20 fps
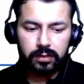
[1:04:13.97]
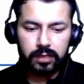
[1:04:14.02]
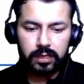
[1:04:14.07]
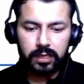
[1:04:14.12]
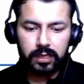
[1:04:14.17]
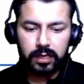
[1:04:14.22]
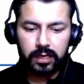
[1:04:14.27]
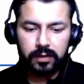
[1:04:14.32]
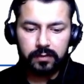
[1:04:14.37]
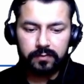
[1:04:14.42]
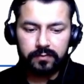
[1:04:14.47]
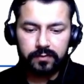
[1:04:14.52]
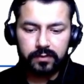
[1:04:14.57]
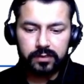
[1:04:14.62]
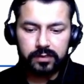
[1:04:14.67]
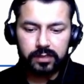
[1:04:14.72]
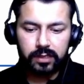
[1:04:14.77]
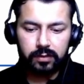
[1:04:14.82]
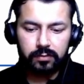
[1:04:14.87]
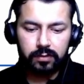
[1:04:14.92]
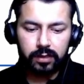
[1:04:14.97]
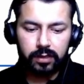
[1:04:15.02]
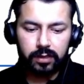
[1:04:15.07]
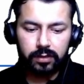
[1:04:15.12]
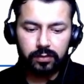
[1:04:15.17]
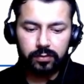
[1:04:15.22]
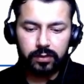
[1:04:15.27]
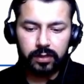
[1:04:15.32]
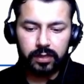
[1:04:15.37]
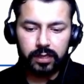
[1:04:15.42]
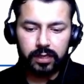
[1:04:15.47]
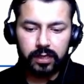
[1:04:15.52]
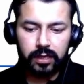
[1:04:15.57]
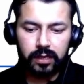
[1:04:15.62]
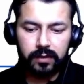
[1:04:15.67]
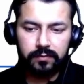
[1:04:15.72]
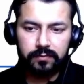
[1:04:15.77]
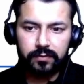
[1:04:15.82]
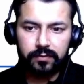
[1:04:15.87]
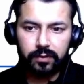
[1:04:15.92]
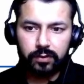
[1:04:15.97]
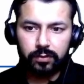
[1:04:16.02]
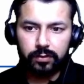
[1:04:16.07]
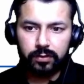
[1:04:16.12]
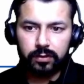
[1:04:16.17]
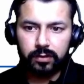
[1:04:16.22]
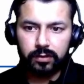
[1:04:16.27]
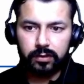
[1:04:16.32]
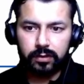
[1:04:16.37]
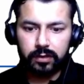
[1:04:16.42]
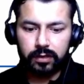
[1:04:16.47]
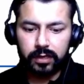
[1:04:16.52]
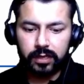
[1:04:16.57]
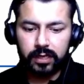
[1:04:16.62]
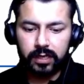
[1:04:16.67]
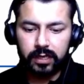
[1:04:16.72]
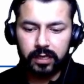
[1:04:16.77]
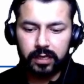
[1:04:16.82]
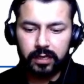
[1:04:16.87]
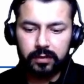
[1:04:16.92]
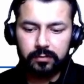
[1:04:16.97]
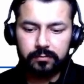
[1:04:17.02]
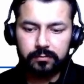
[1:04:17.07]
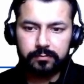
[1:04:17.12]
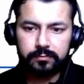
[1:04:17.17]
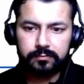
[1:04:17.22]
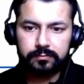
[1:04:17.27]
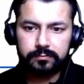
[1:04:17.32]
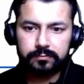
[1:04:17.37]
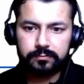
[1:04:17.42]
df is equal to df dot rename.